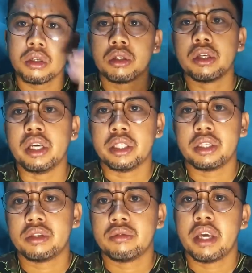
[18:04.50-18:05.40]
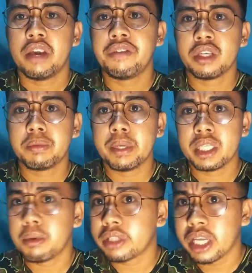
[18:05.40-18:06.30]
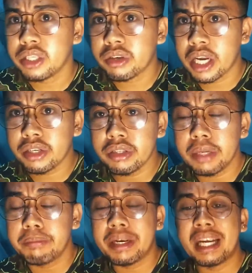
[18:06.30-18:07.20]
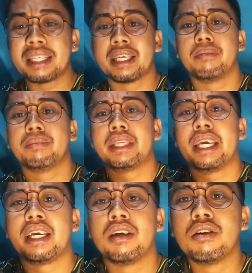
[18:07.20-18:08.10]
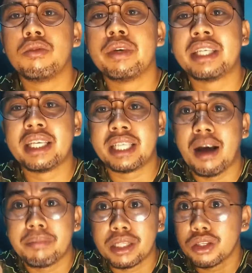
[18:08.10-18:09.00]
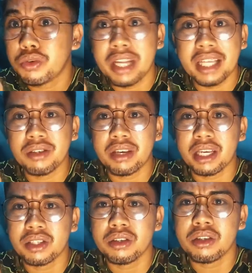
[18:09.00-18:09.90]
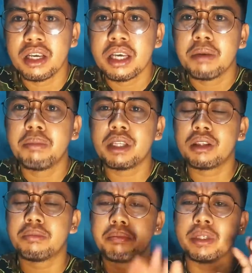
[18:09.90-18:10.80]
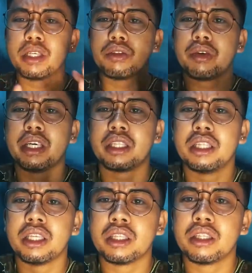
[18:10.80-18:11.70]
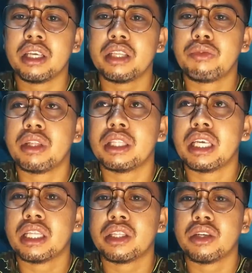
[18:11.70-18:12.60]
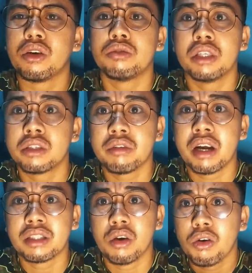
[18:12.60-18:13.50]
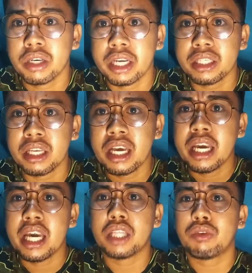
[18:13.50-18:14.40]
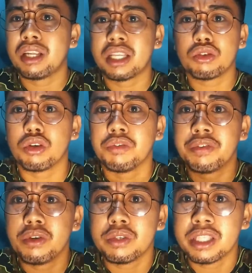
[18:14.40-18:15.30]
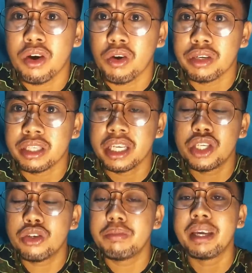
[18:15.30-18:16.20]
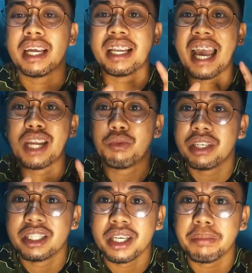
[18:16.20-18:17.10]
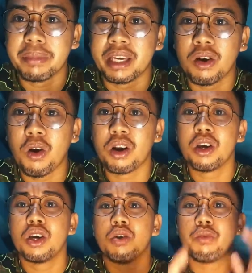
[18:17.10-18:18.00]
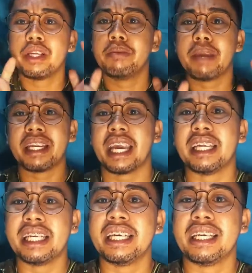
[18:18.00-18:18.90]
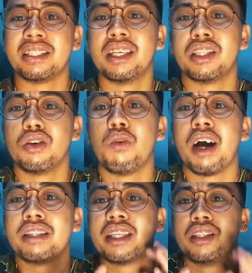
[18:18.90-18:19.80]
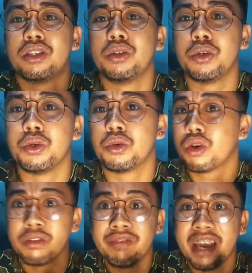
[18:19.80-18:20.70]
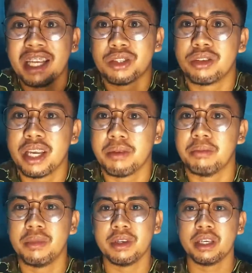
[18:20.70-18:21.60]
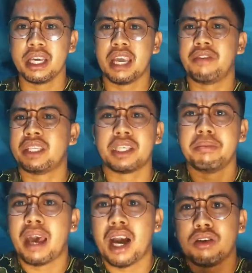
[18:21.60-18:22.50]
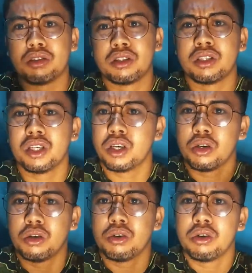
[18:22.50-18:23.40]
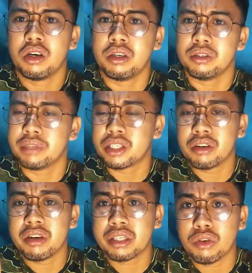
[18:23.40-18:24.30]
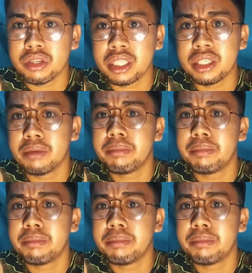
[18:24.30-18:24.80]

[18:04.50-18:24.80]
Yes, if your speech is about education, then bring something which has something to do with education. But see to it that it will not, you know, distract the audience. It will not confuse the audience. It should be aligned with the topic or with the main ideas that you wanted to convey to them. If it's about, you know, natural resources, then.